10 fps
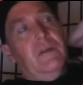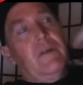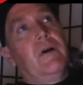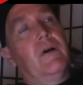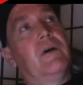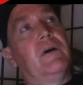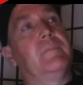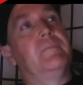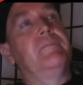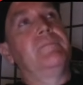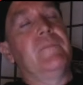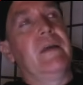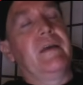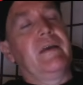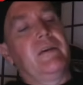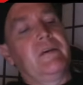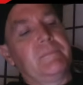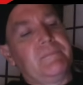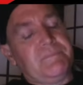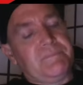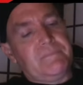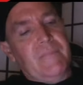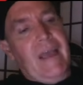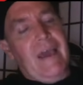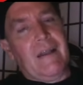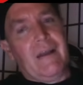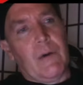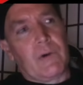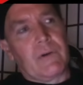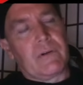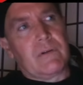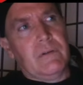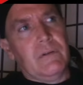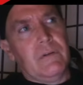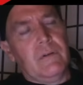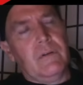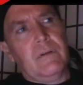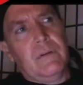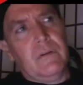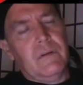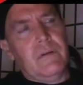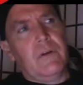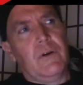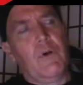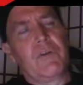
You know, um, and um, Adenauer, who